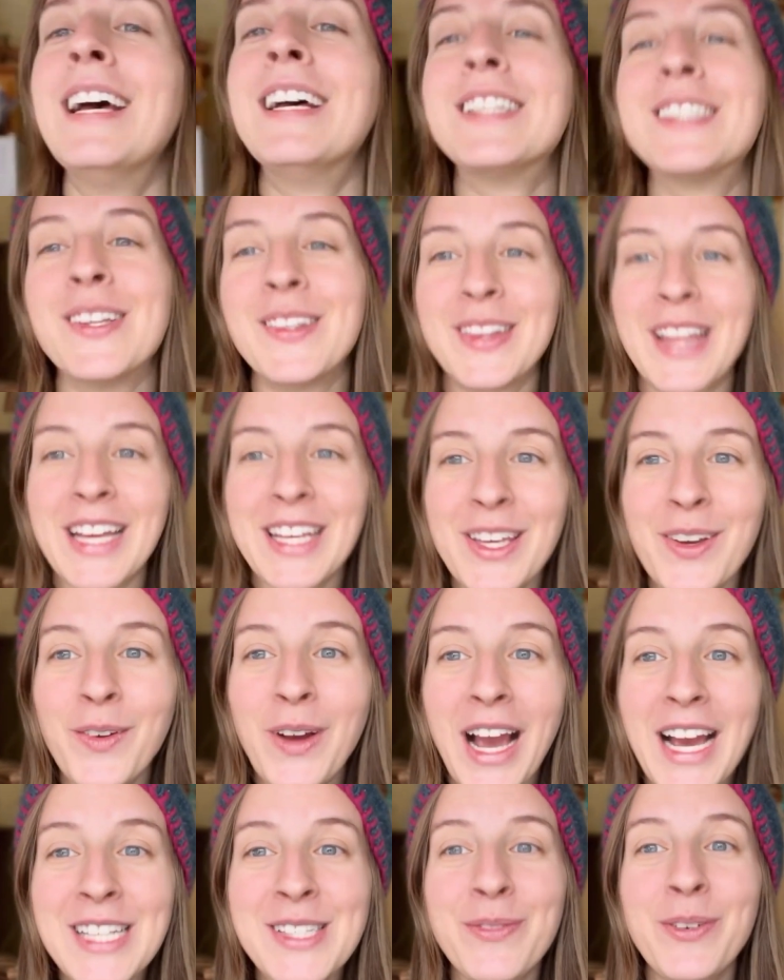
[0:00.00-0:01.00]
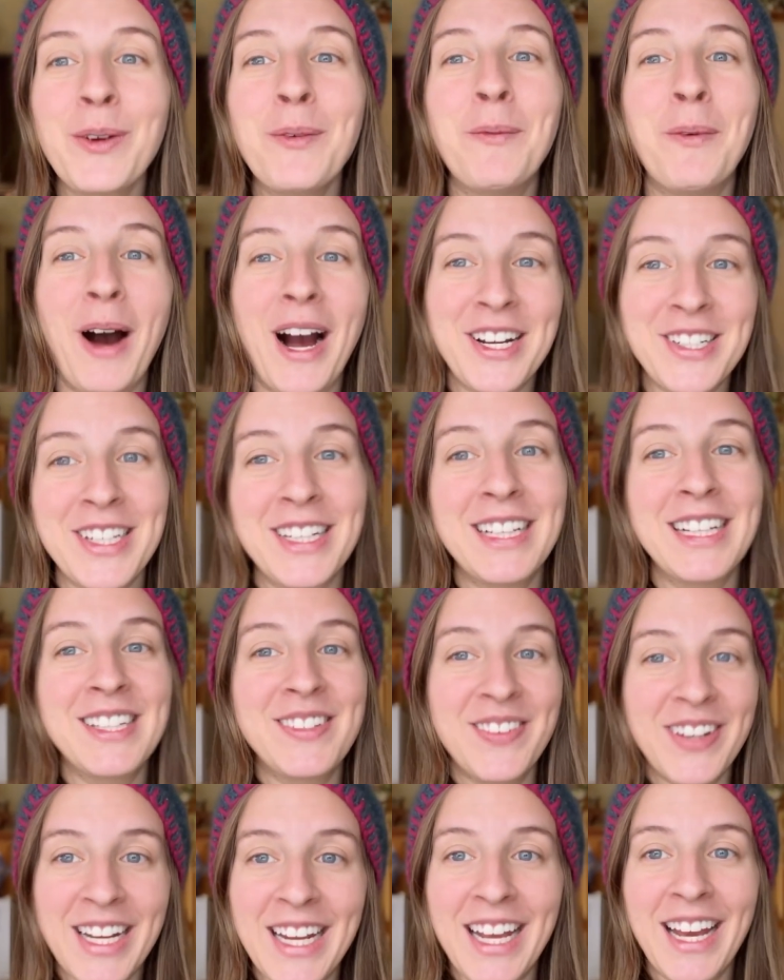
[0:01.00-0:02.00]
So thank you guys for watching this
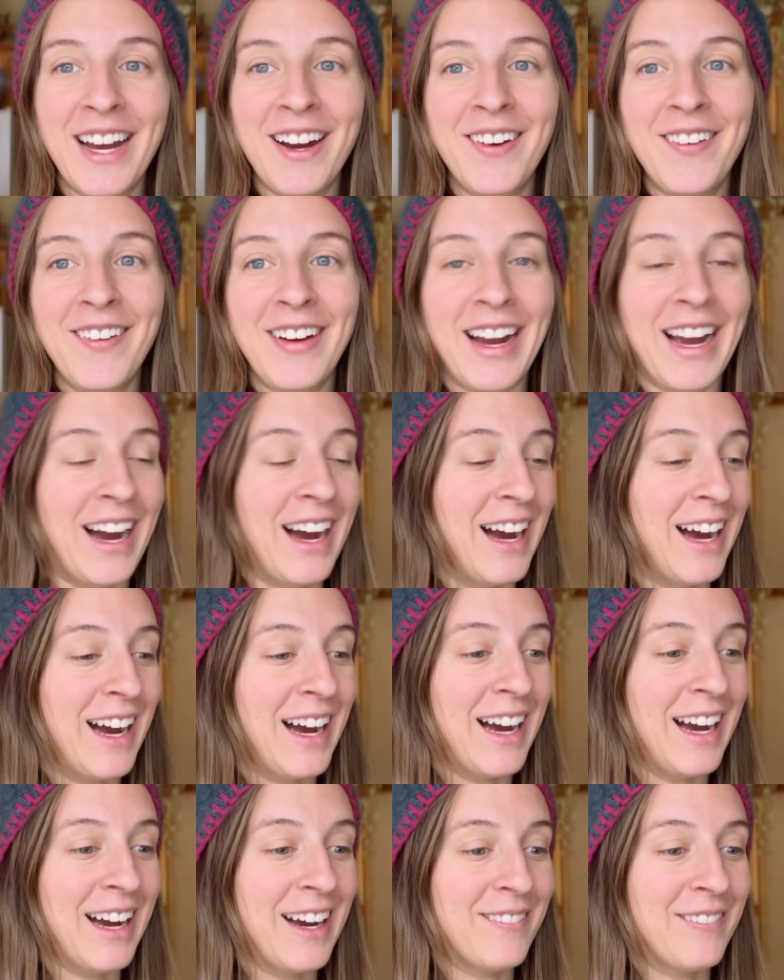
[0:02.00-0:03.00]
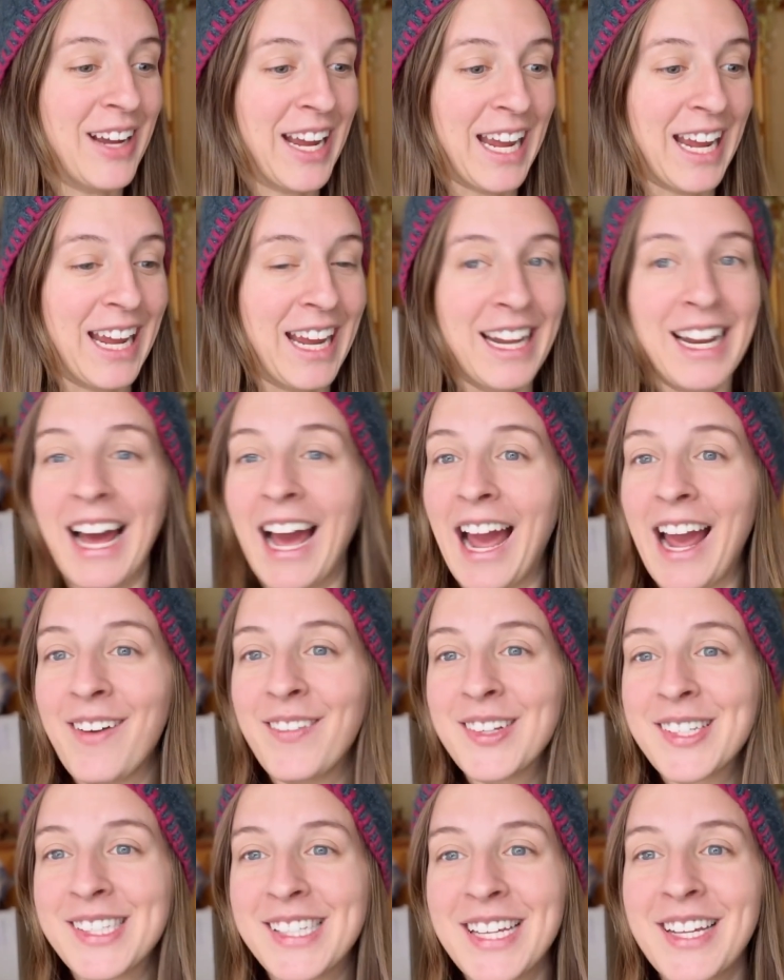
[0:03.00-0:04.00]
video, and I will
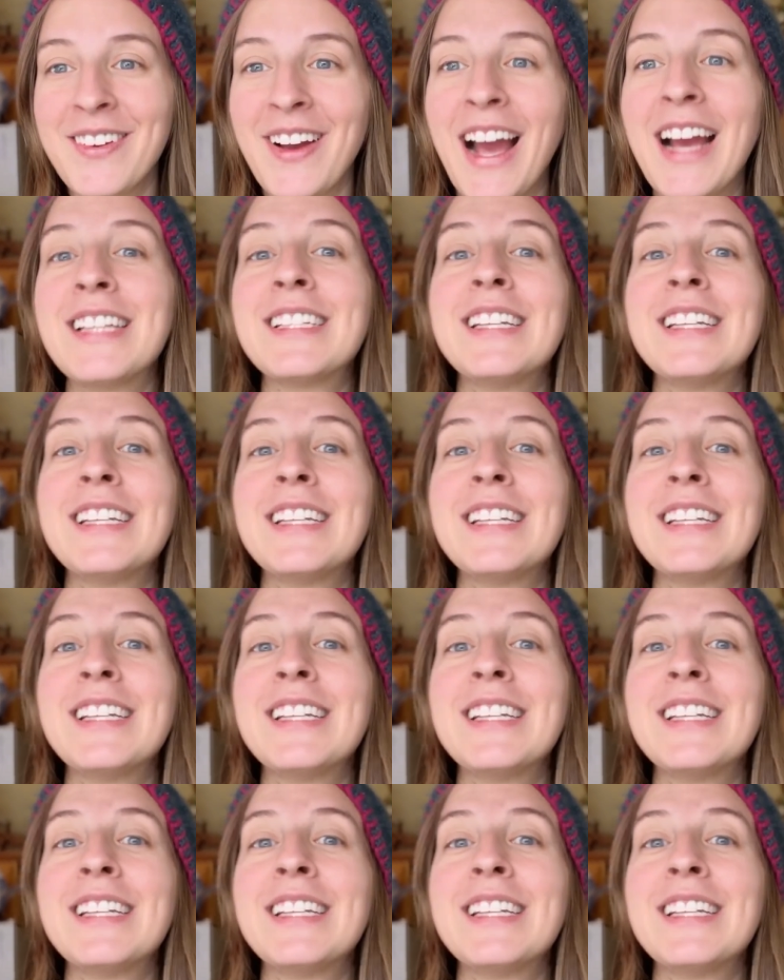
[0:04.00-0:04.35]
see you guys